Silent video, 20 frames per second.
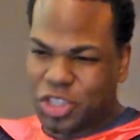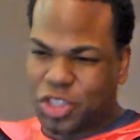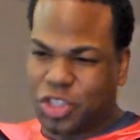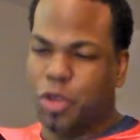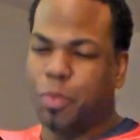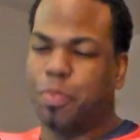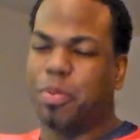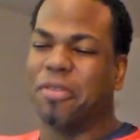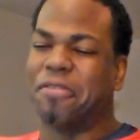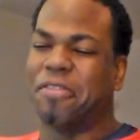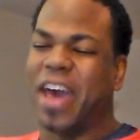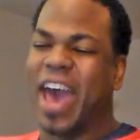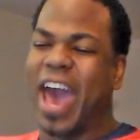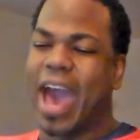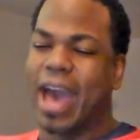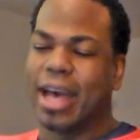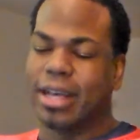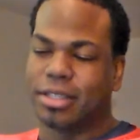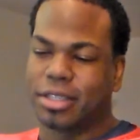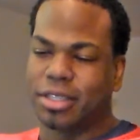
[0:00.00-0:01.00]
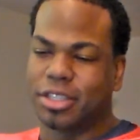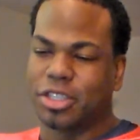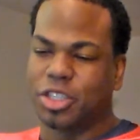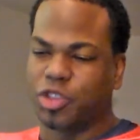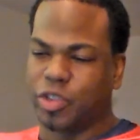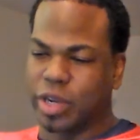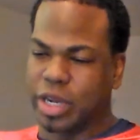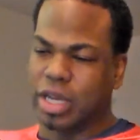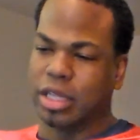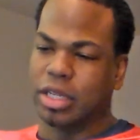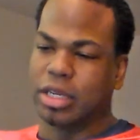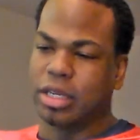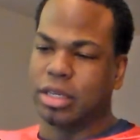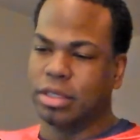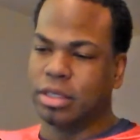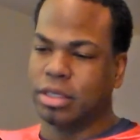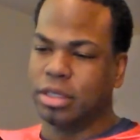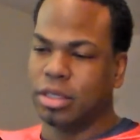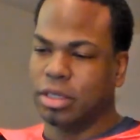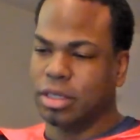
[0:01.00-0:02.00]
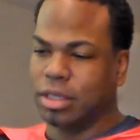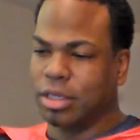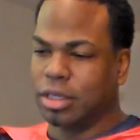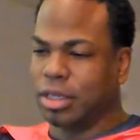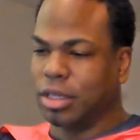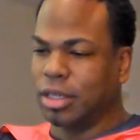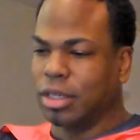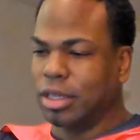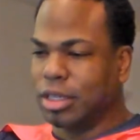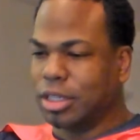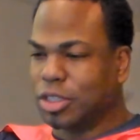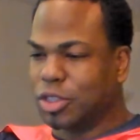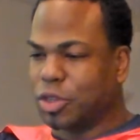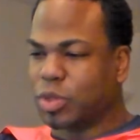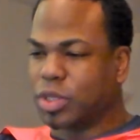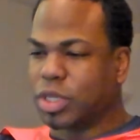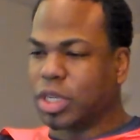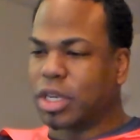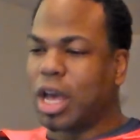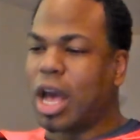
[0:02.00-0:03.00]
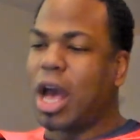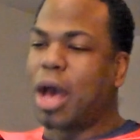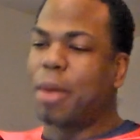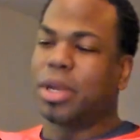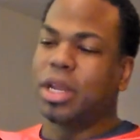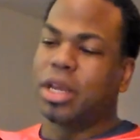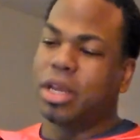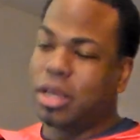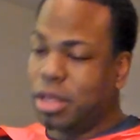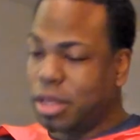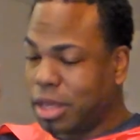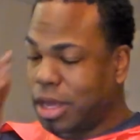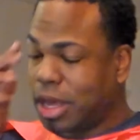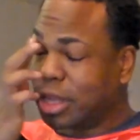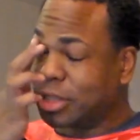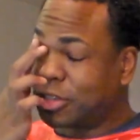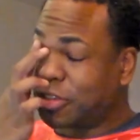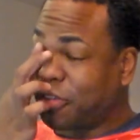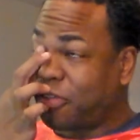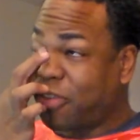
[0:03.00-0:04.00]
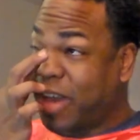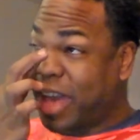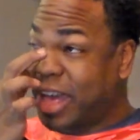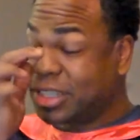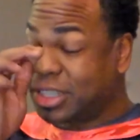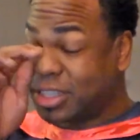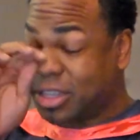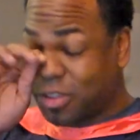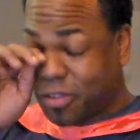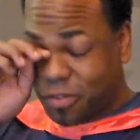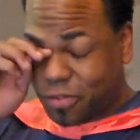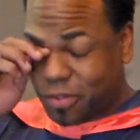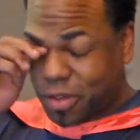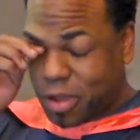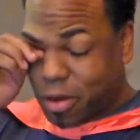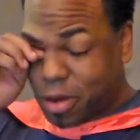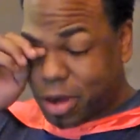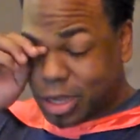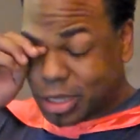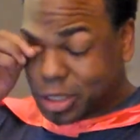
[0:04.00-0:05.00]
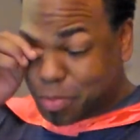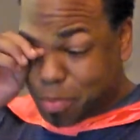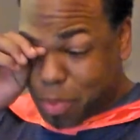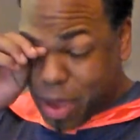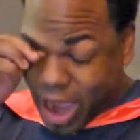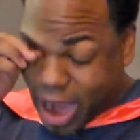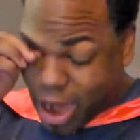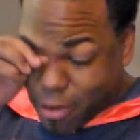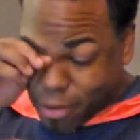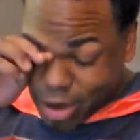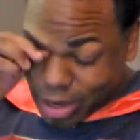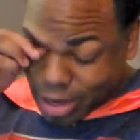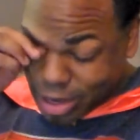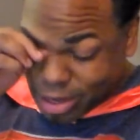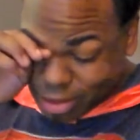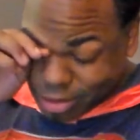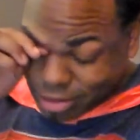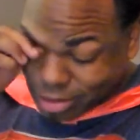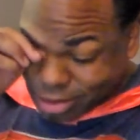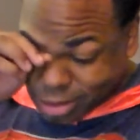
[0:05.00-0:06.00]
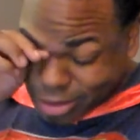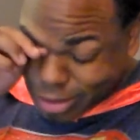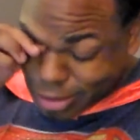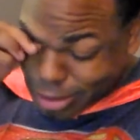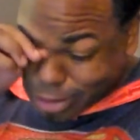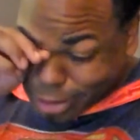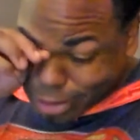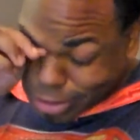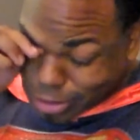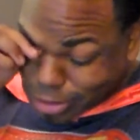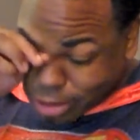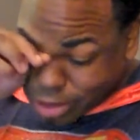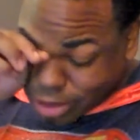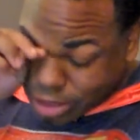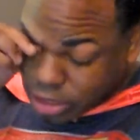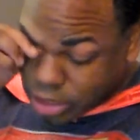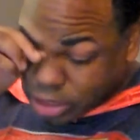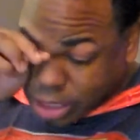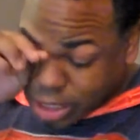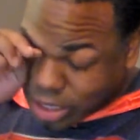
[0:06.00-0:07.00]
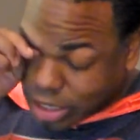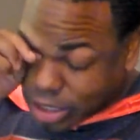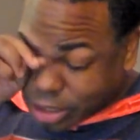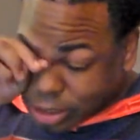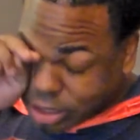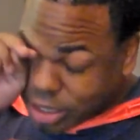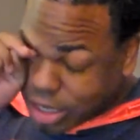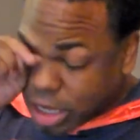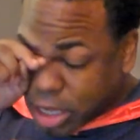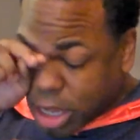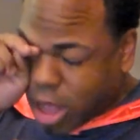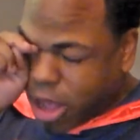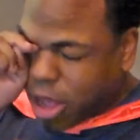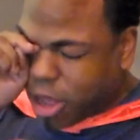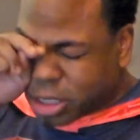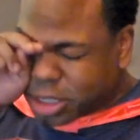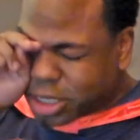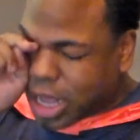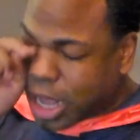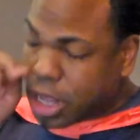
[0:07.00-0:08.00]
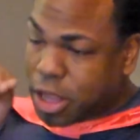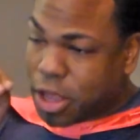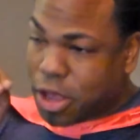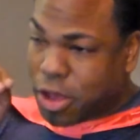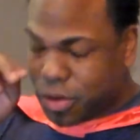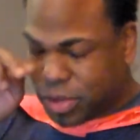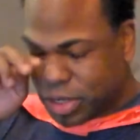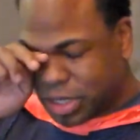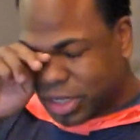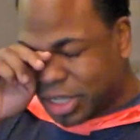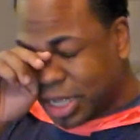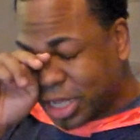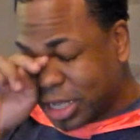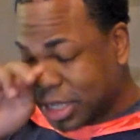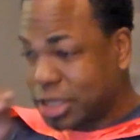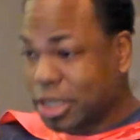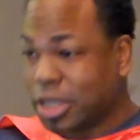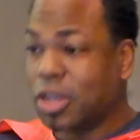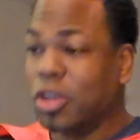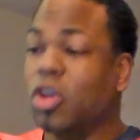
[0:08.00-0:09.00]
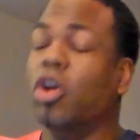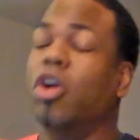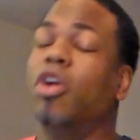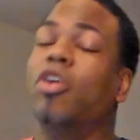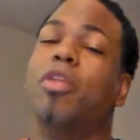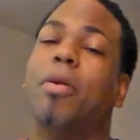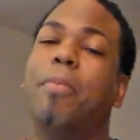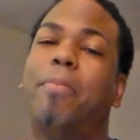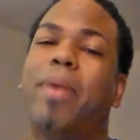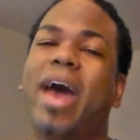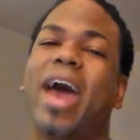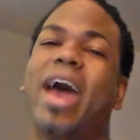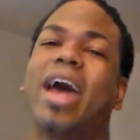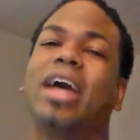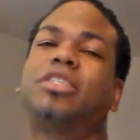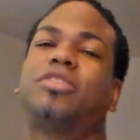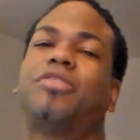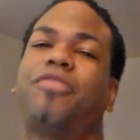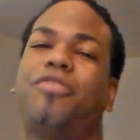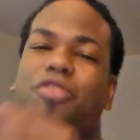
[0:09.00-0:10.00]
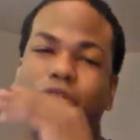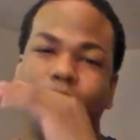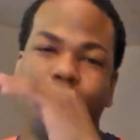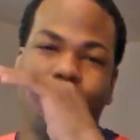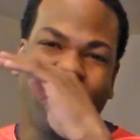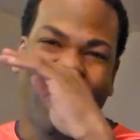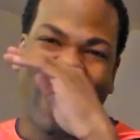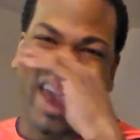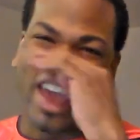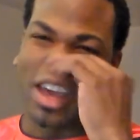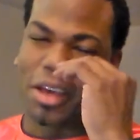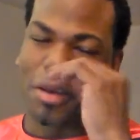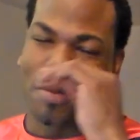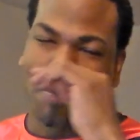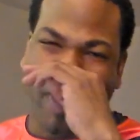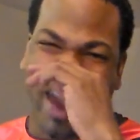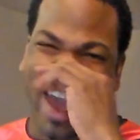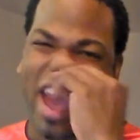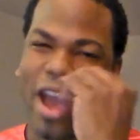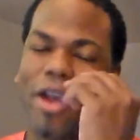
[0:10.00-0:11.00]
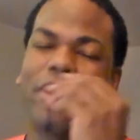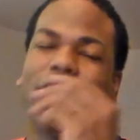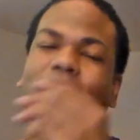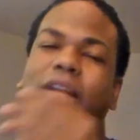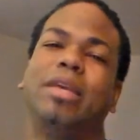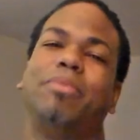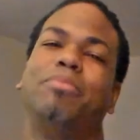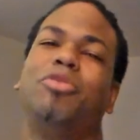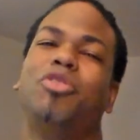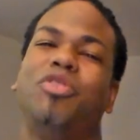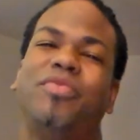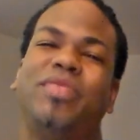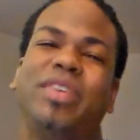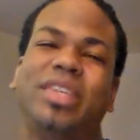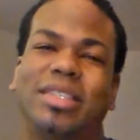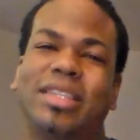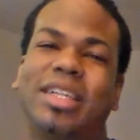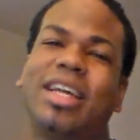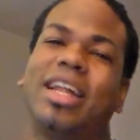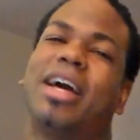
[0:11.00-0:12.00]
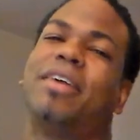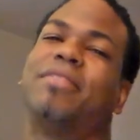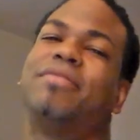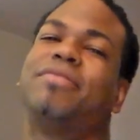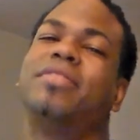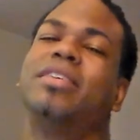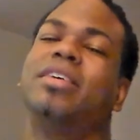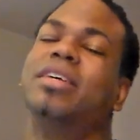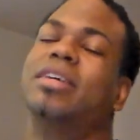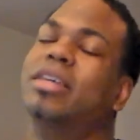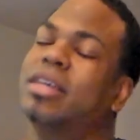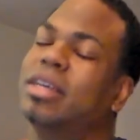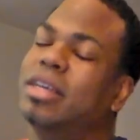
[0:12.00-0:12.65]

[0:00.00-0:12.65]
Super Fast trailer. So it's a comedy, it's a Fast and the Furious parody. So let's get this in. All I know is this. The past few like parody movies that I've